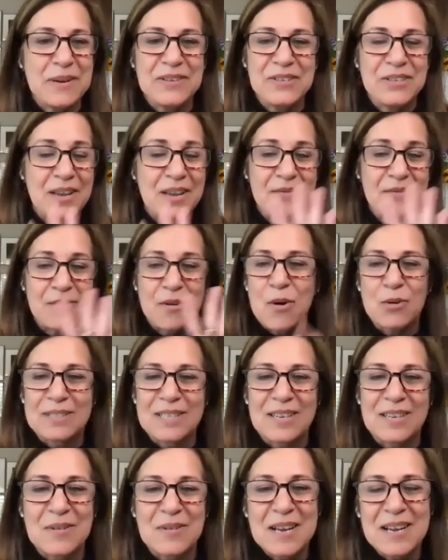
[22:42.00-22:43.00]
should have a whole
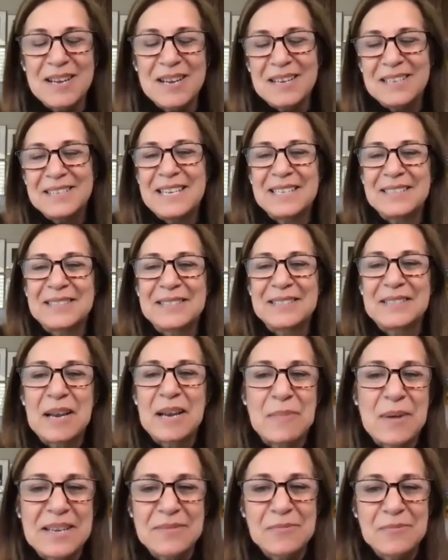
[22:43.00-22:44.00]
talk. Next time
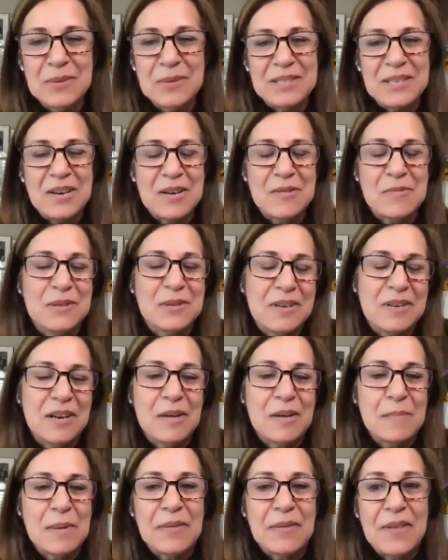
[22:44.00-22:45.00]
I we talk, we'll talk
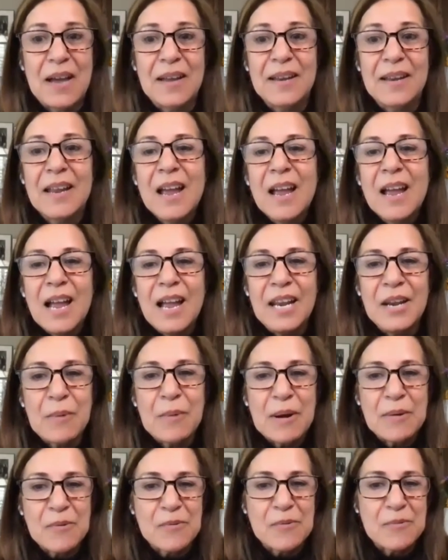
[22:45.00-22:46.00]
about that.
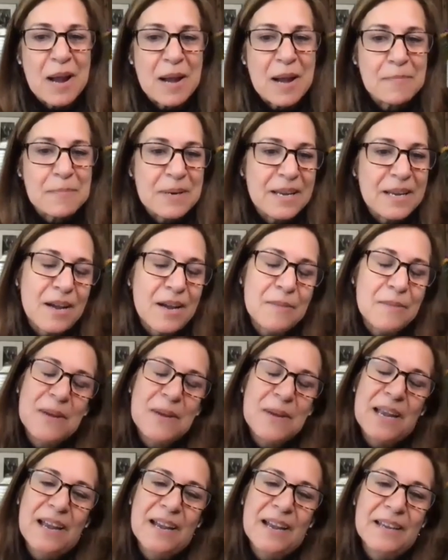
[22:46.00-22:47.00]
Anyway, we're wrapping up,
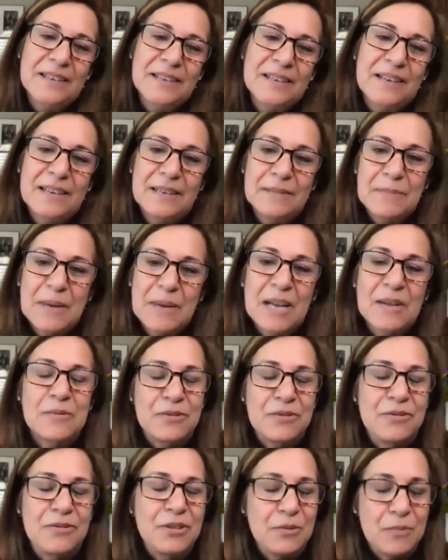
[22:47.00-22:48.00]
and um, I
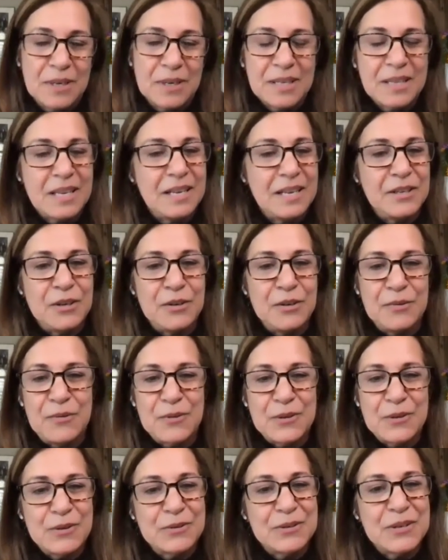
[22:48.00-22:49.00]
do want to thank you
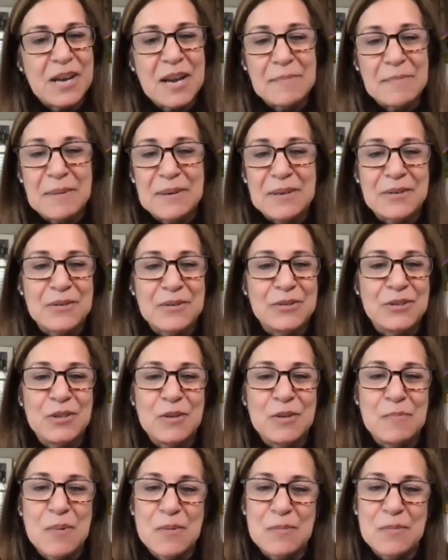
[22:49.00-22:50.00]
for your time. I know you're
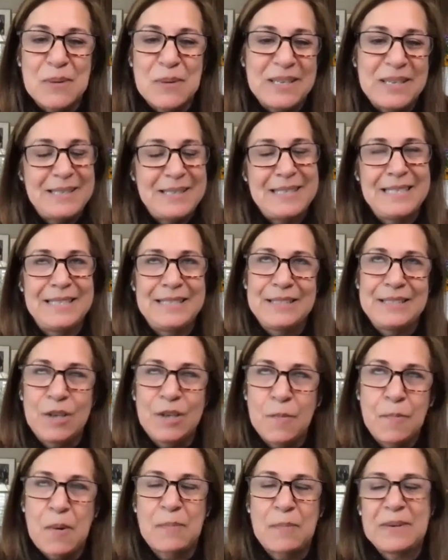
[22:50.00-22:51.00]
super busy,
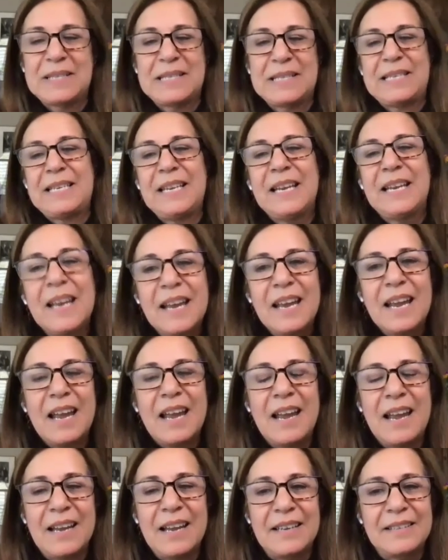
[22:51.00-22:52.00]
super busy.
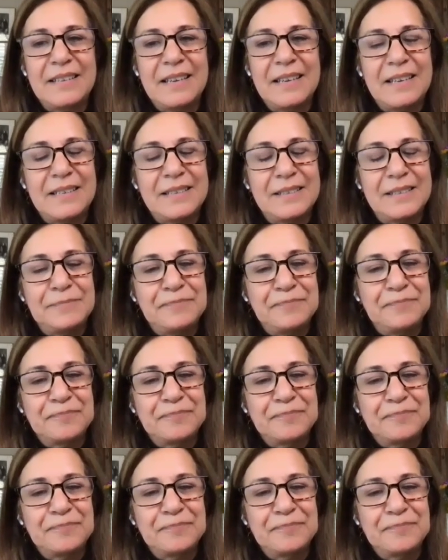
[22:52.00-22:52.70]
And, never,